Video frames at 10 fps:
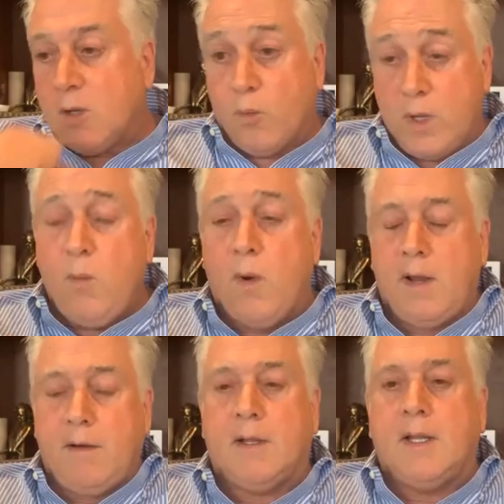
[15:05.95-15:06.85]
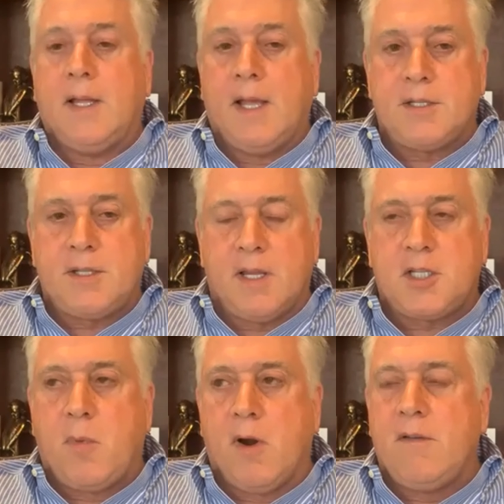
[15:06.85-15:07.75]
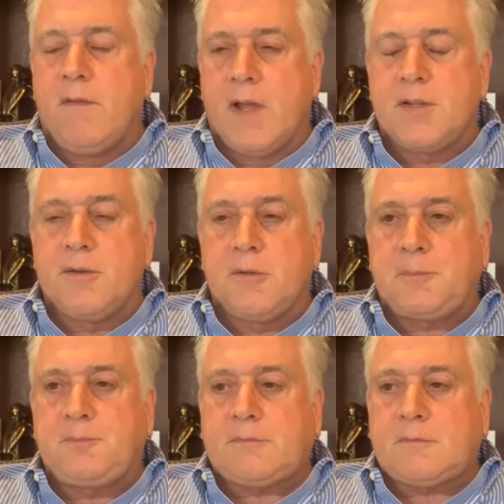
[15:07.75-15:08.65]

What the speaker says: we won as smart investors,